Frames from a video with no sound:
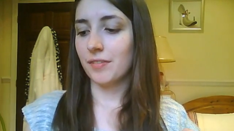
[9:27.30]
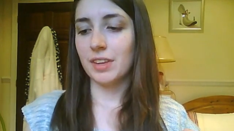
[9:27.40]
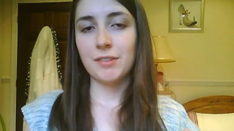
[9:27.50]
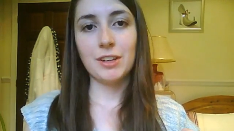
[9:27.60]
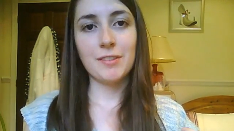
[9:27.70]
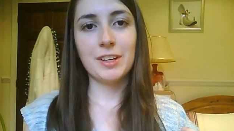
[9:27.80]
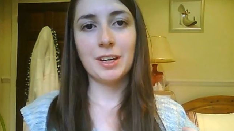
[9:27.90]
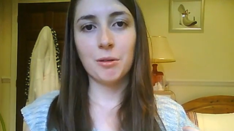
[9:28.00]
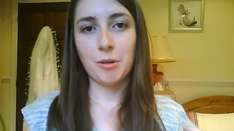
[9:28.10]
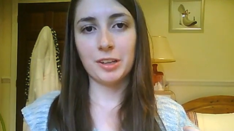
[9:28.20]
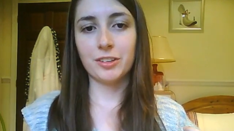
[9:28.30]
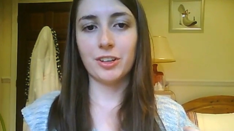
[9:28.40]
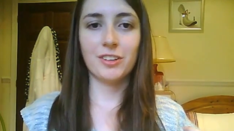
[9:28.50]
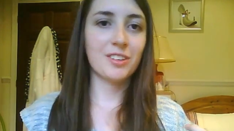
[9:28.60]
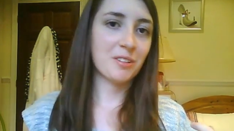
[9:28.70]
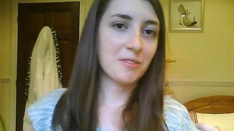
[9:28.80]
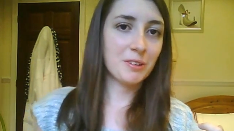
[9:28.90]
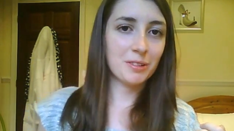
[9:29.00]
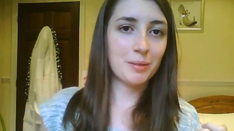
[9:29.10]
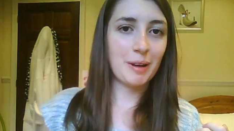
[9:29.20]
If you have any questions or
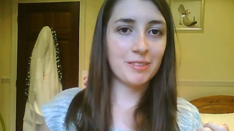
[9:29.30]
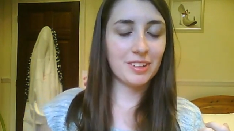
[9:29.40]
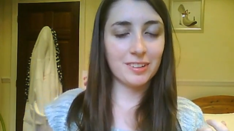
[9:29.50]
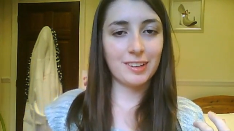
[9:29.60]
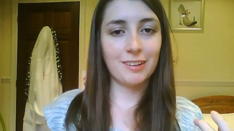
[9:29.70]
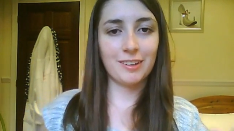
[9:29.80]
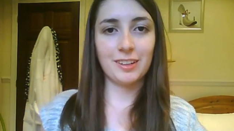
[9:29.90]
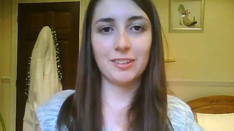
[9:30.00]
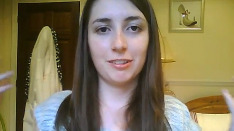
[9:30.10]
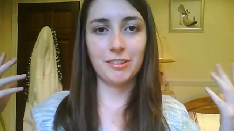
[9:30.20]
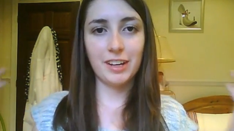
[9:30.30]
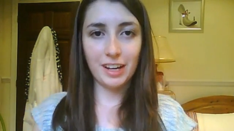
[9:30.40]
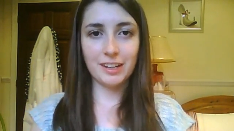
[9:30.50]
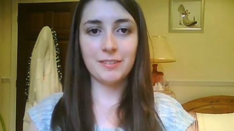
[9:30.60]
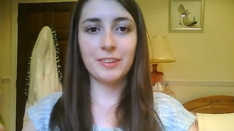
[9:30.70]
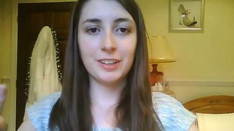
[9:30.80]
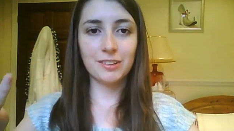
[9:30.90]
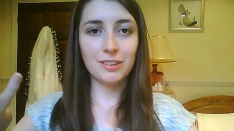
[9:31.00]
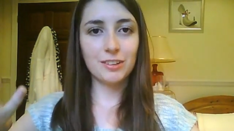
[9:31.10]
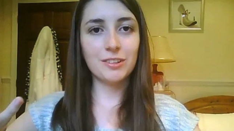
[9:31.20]
thoughts about the series or anything
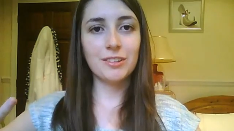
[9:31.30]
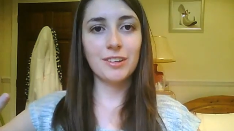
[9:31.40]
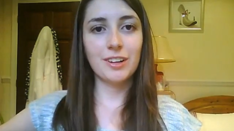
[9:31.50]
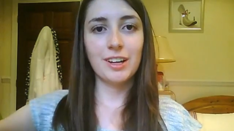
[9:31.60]
at all,